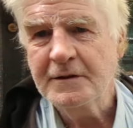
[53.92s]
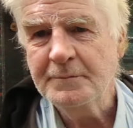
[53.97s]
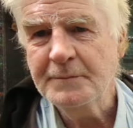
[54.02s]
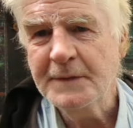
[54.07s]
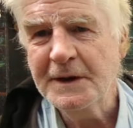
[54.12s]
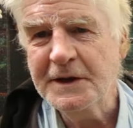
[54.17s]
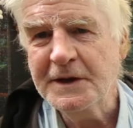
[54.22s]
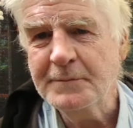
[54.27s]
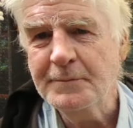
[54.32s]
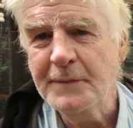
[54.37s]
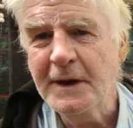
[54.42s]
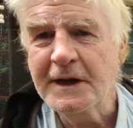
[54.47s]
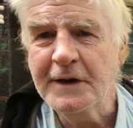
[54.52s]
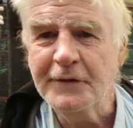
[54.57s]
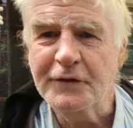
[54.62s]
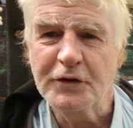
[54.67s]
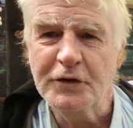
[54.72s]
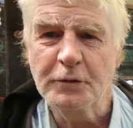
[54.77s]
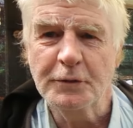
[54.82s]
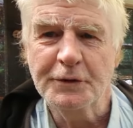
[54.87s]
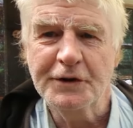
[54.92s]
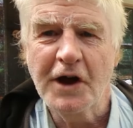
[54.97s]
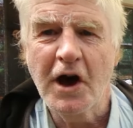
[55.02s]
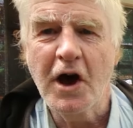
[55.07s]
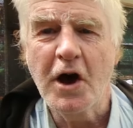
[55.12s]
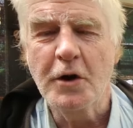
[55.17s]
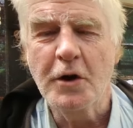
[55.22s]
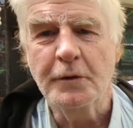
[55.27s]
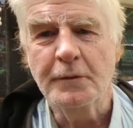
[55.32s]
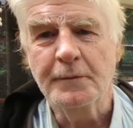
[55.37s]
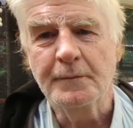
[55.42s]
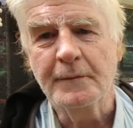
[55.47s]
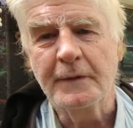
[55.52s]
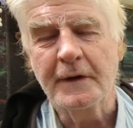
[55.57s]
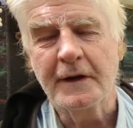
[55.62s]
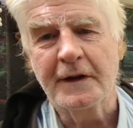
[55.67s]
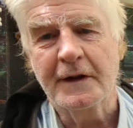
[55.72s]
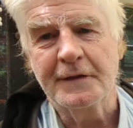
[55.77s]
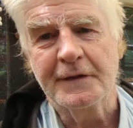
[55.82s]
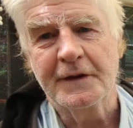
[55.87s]
Many of you will know
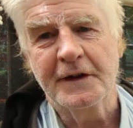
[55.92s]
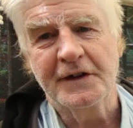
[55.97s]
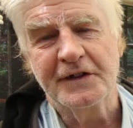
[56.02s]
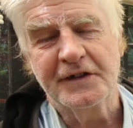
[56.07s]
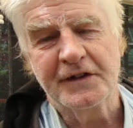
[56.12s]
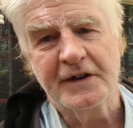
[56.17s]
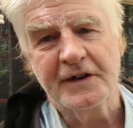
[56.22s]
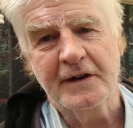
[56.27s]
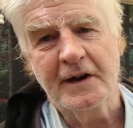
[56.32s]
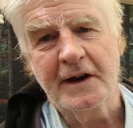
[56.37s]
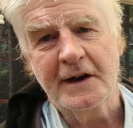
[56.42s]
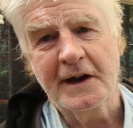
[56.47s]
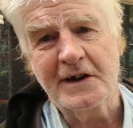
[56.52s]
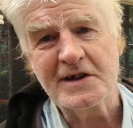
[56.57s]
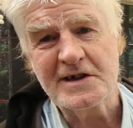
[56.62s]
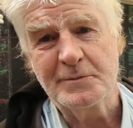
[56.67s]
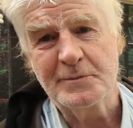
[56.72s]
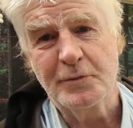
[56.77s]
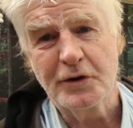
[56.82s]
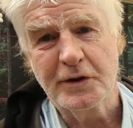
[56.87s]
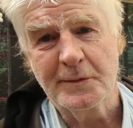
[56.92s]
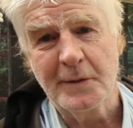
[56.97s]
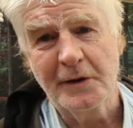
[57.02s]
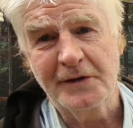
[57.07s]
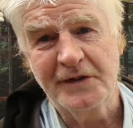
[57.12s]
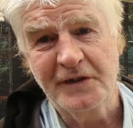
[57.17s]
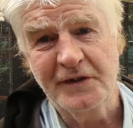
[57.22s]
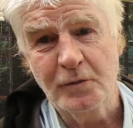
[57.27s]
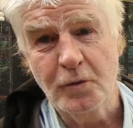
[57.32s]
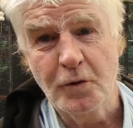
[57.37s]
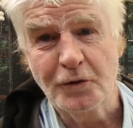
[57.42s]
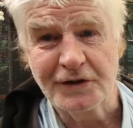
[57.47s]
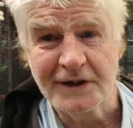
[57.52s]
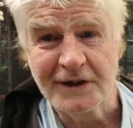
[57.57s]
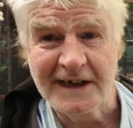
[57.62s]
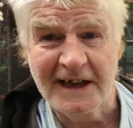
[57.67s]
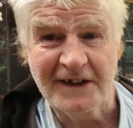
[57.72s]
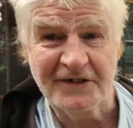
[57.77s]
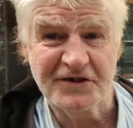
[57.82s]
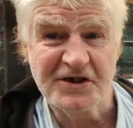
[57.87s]
that I actually put the boat in the water
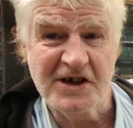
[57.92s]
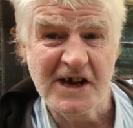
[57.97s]
last